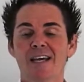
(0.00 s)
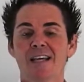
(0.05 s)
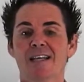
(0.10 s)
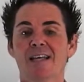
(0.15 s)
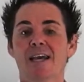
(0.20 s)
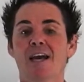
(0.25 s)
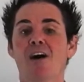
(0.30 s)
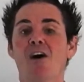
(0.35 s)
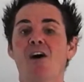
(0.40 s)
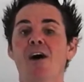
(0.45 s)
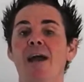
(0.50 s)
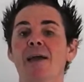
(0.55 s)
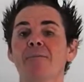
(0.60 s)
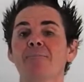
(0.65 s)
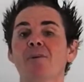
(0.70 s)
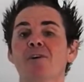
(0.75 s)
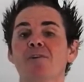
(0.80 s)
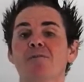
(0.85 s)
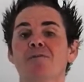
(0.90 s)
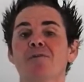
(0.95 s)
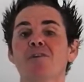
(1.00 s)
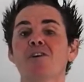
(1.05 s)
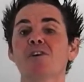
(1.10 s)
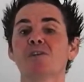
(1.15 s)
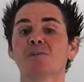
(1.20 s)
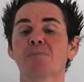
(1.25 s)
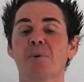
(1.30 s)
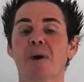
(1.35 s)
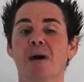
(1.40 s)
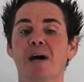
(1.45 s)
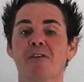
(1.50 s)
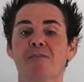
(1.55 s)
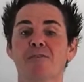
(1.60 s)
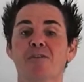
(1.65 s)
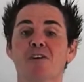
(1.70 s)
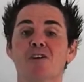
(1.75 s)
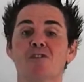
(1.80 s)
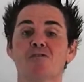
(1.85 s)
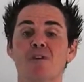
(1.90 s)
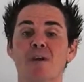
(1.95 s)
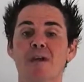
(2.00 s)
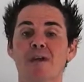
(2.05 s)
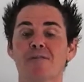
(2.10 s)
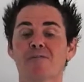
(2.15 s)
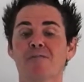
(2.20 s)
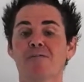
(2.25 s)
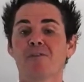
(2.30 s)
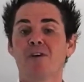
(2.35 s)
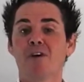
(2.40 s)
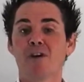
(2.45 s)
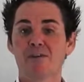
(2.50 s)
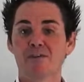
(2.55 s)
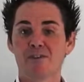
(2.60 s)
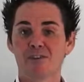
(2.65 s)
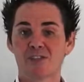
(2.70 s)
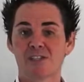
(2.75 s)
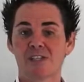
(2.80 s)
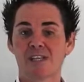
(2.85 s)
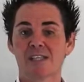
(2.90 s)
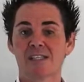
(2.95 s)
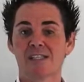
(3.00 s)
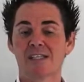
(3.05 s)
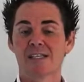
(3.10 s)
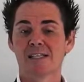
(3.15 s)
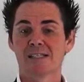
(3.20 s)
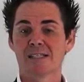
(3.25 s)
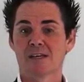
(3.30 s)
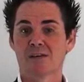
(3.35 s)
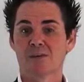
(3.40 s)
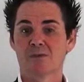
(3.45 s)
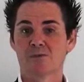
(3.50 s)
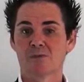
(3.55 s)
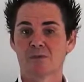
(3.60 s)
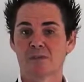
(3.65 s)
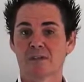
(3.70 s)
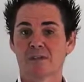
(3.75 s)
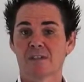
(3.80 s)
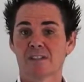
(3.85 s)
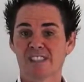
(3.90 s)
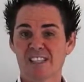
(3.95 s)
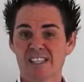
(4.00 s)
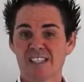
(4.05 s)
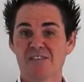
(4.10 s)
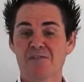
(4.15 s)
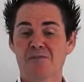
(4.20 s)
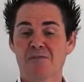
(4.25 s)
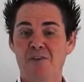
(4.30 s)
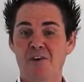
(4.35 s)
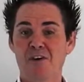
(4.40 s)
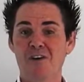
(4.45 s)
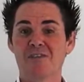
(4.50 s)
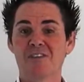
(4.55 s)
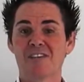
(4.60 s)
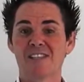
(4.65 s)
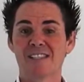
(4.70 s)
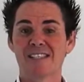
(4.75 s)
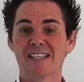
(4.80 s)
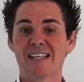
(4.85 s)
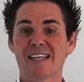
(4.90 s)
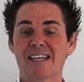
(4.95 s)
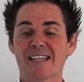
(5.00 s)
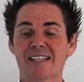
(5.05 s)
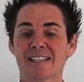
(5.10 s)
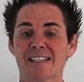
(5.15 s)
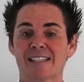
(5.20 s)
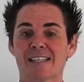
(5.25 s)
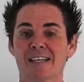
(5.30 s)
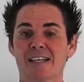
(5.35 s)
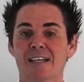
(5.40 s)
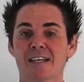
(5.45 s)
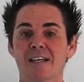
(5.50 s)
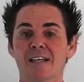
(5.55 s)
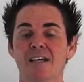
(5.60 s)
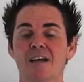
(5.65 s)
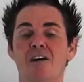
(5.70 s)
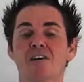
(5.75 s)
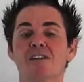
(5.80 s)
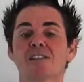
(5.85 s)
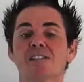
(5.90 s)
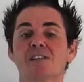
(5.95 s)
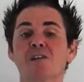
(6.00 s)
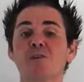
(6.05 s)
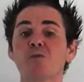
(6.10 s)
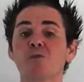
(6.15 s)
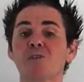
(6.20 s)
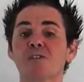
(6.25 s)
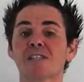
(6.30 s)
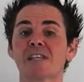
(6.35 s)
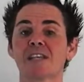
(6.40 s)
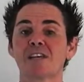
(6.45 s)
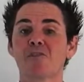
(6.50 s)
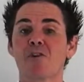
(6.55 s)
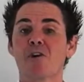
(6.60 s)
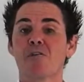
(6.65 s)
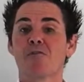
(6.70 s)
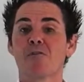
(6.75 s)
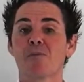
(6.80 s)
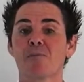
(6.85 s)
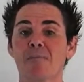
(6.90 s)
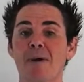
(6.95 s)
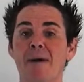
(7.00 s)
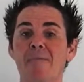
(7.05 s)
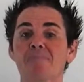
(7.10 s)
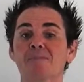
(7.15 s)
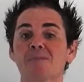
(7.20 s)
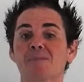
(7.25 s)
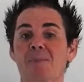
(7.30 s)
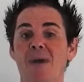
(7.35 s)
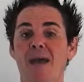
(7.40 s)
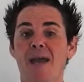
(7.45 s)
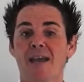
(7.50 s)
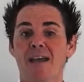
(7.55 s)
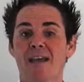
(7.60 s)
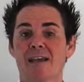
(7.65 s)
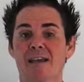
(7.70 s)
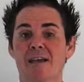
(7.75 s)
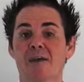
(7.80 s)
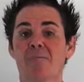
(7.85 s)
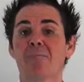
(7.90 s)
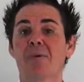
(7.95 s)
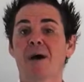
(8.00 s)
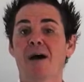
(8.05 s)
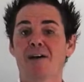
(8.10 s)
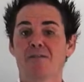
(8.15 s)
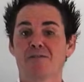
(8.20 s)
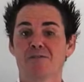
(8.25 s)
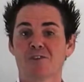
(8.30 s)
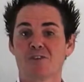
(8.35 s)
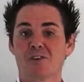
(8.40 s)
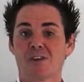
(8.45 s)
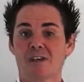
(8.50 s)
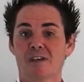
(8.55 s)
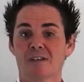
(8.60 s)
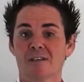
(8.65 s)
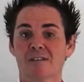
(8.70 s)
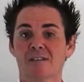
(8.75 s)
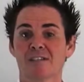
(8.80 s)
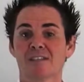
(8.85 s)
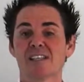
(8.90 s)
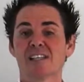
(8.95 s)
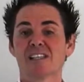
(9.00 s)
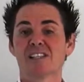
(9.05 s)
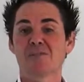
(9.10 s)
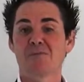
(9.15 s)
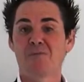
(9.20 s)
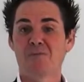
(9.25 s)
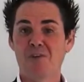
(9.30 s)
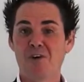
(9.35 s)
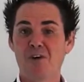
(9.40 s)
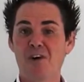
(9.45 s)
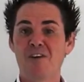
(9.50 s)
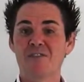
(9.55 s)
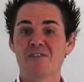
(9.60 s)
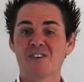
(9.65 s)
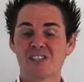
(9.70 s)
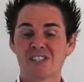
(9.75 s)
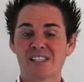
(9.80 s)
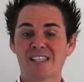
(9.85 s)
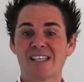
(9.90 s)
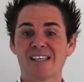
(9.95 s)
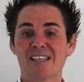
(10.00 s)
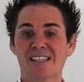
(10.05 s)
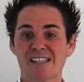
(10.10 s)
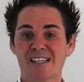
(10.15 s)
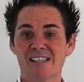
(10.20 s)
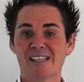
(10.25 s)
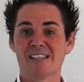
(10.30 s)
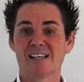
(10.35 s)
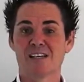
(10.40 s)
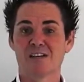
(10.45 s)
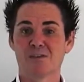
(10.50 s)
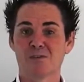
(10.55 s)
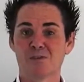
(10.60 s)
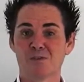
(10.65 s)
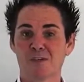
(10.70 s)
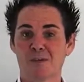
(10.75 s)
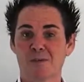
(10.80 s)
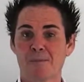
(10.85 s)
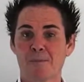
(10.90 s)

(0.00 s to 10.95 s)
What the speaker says: Now, I had my first puff around 5 to 6 years old, just 5 to 6. I stole the cigarette from Mum's bag and puffed on it, just 5 to 6 years old.